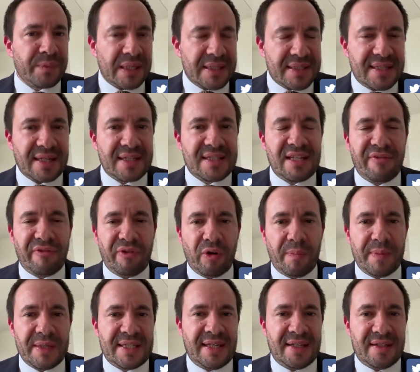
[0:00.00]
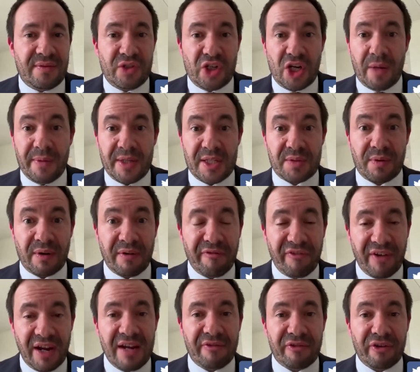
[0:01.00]
sixty-four percent of Germans were in
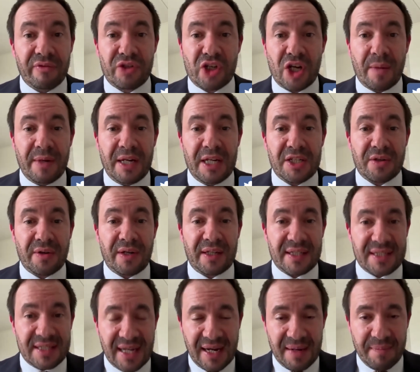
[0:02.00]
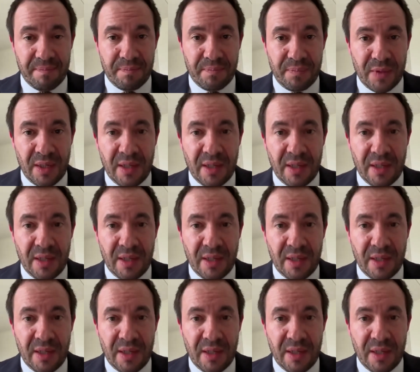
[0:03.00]
favor of Germany doing the same.